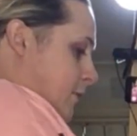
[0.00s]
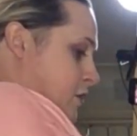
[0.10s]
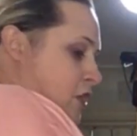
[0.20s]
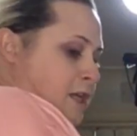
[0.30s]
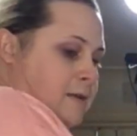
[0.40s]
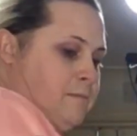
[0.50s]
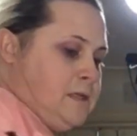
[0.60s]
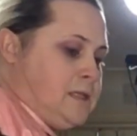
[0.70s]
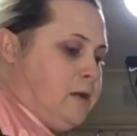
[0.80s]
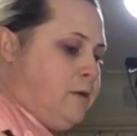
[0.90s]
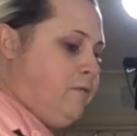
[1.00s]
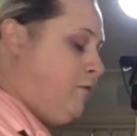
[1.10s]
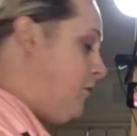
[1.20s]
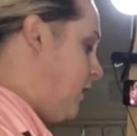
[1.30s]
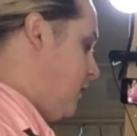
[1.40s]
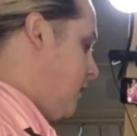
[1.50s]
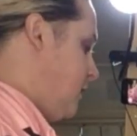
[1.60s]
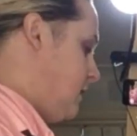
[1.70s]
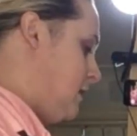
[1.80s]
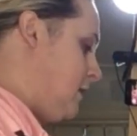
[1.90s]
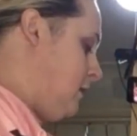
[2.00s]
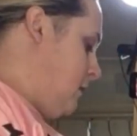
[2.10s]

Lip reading: the chicken must go in first.